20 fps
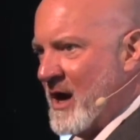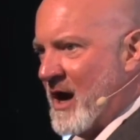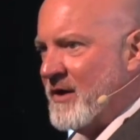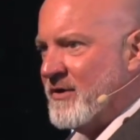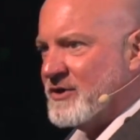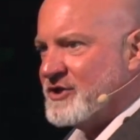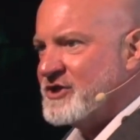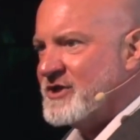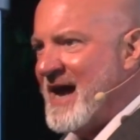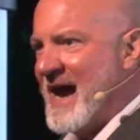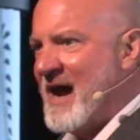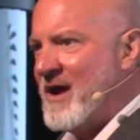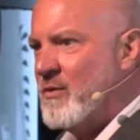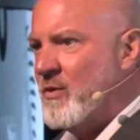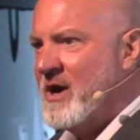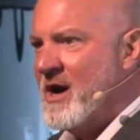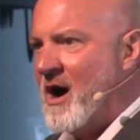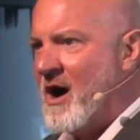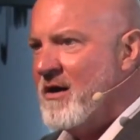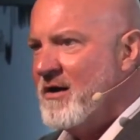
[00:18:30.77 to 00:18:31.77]
understand
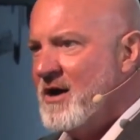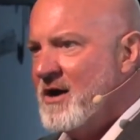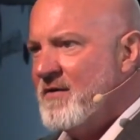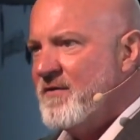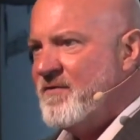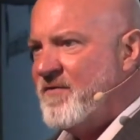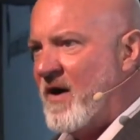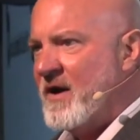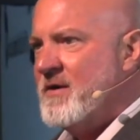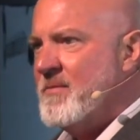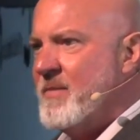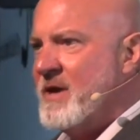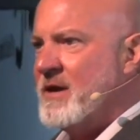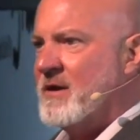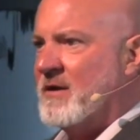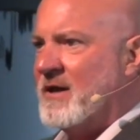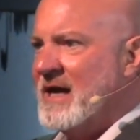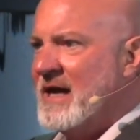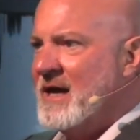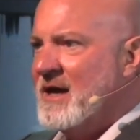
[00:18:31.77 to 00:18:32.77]
we are
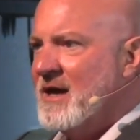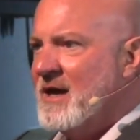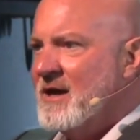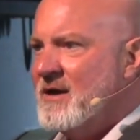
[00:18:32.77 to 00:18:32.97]
fundamentally